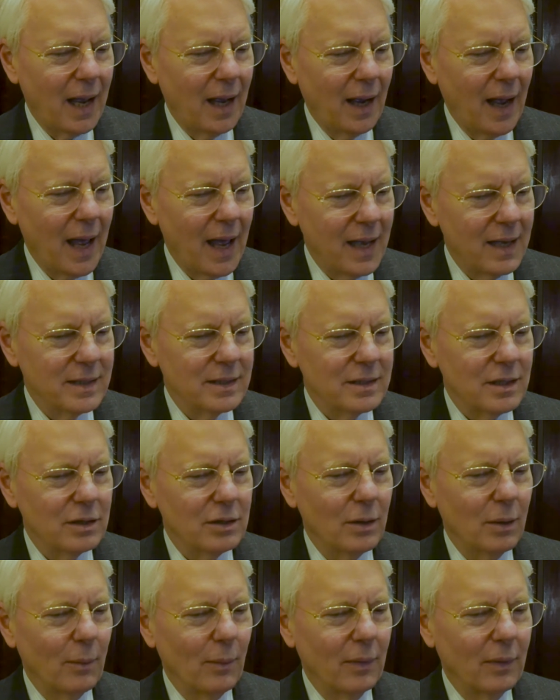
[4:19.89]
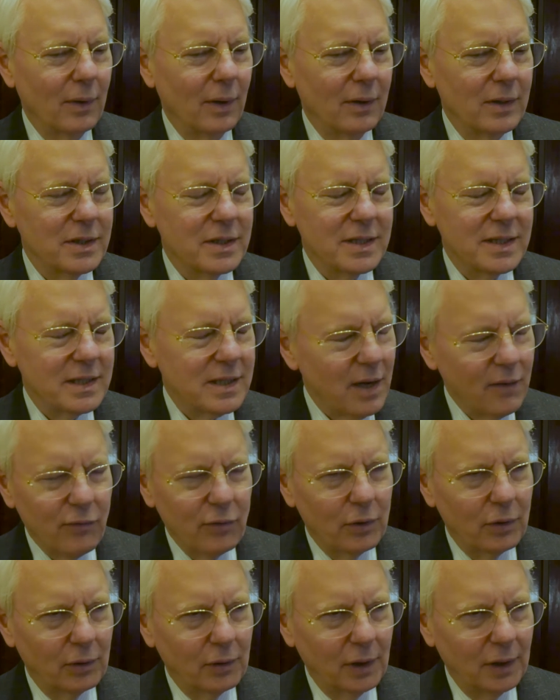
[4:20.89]
has
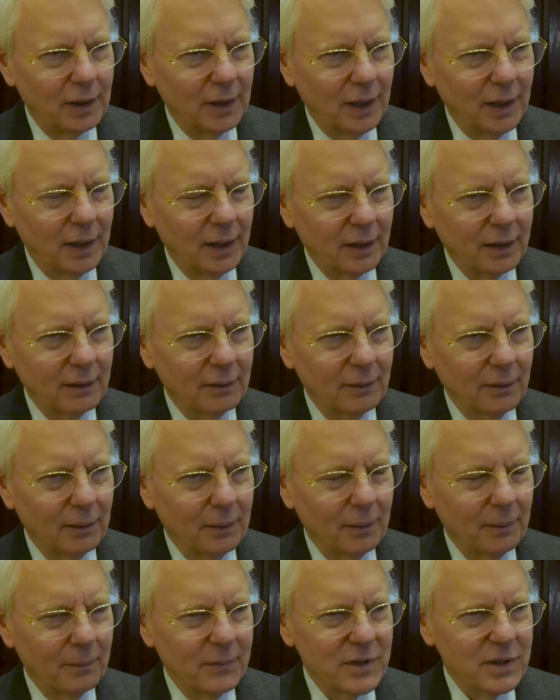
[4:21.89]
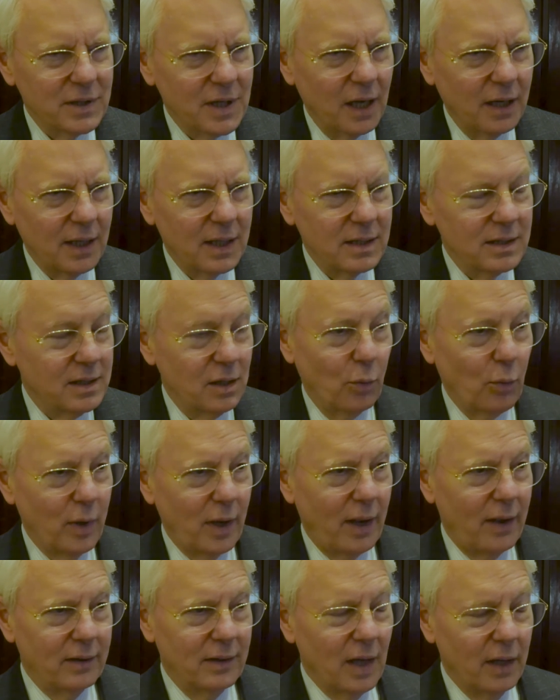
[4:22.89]
several uh, studies that we
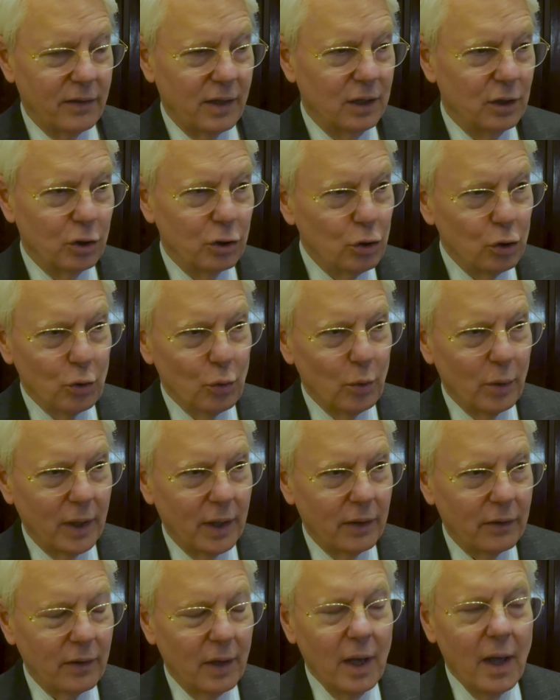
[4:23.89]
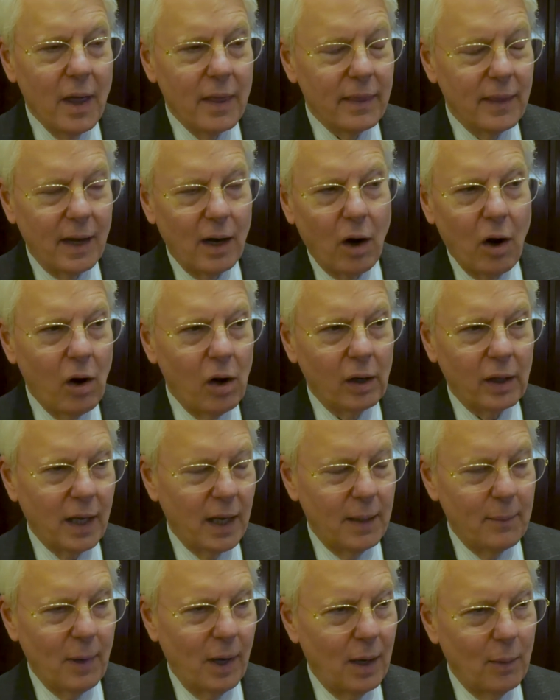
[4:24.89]
had nothing to do with that all
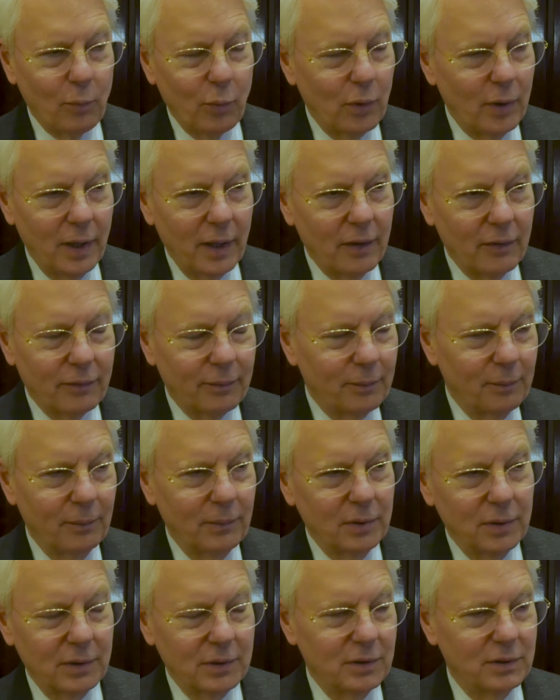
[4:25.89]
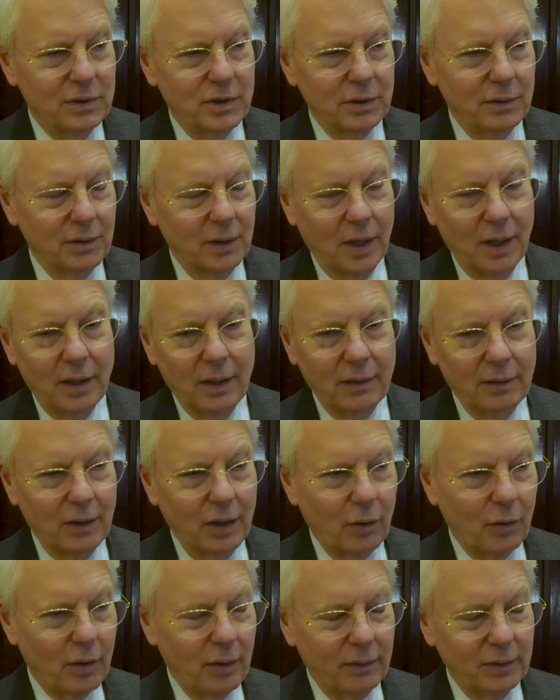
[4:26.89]
came up with uh, you
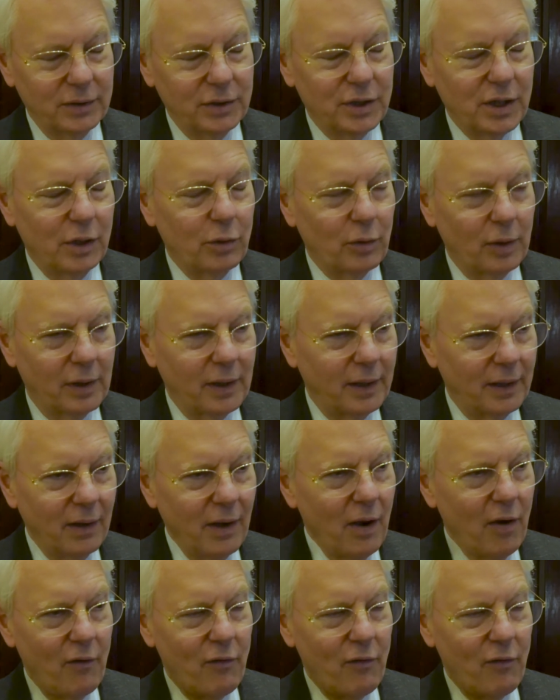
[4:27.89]
know generally